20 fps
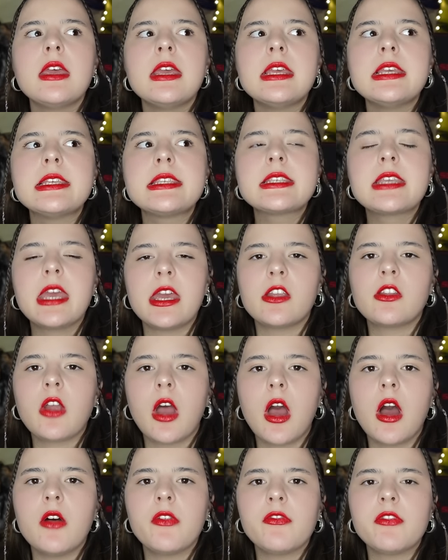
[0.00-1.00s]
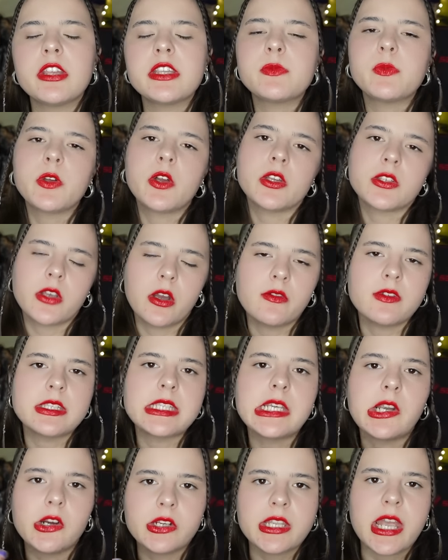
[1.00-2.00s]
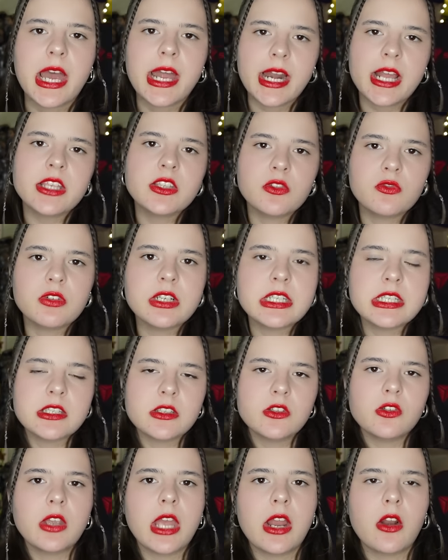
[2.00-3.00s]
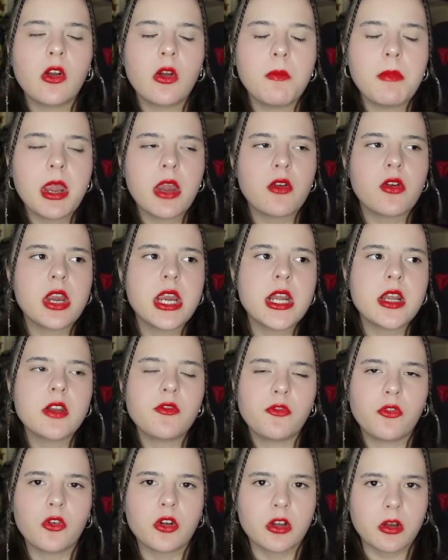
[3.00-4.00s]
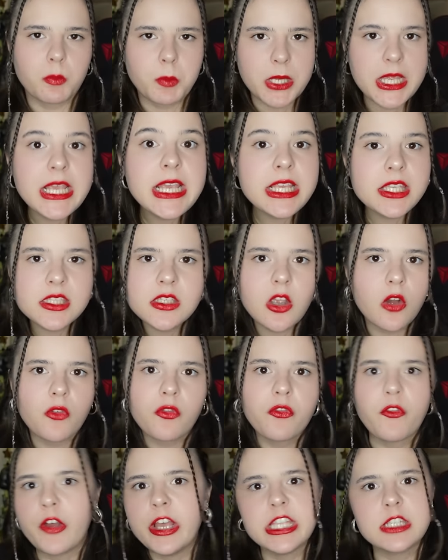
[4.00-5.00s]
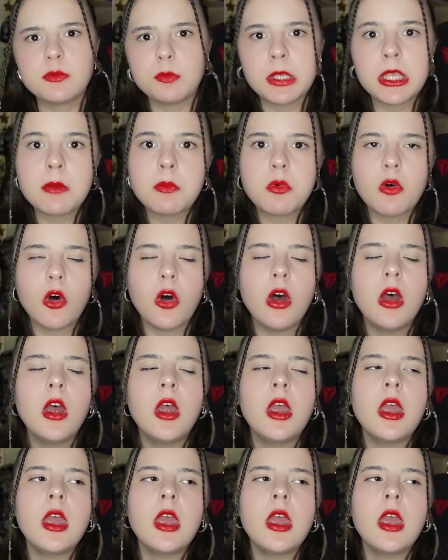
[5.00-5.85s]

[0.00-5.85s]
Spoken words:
is kicked off is because obviously her dad has a reason to get her married for the peace of his people,